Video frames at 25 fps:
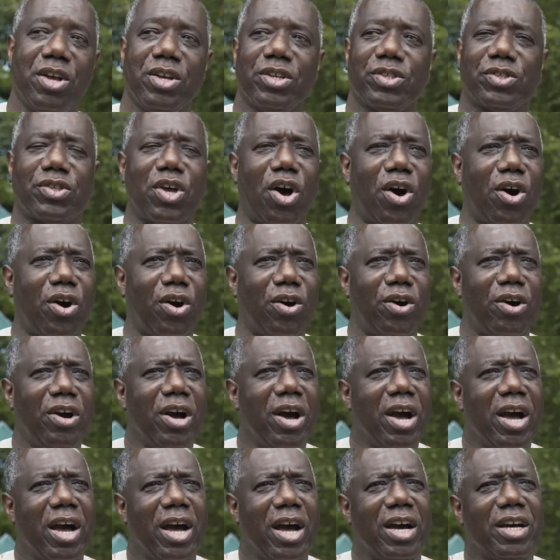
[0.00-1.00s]
So,
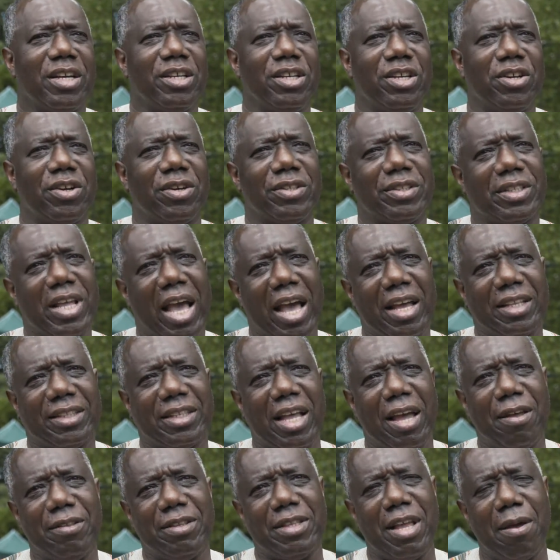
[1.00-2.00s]

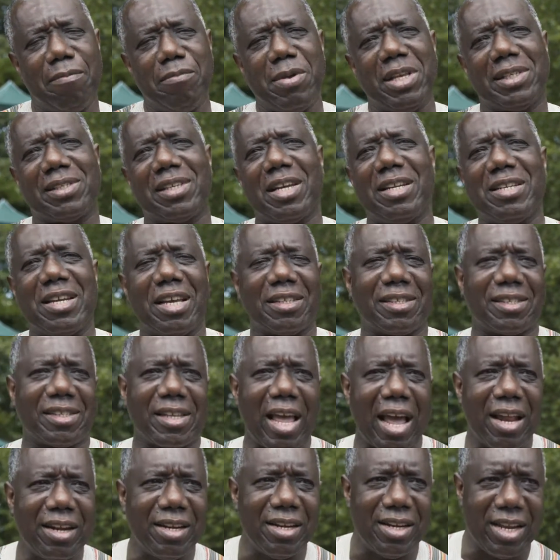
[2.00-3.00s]
the
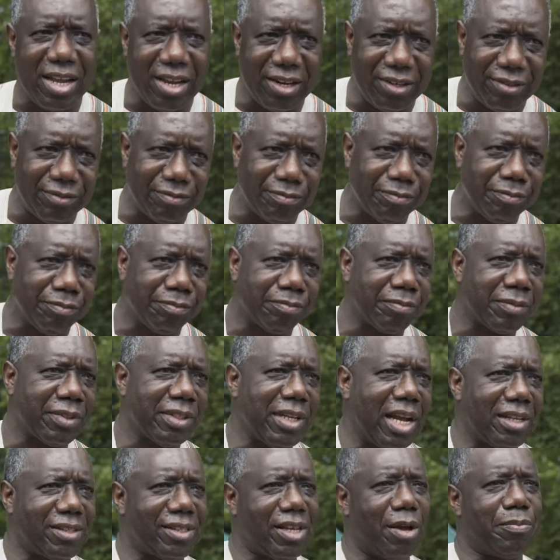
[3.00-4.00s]
misunderstanding
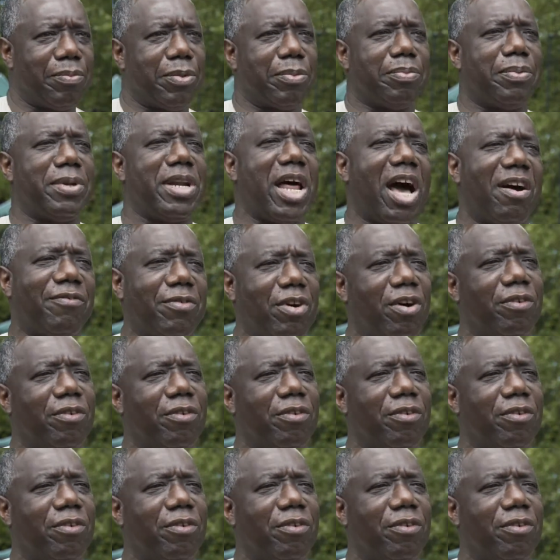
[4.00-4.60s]
that some people have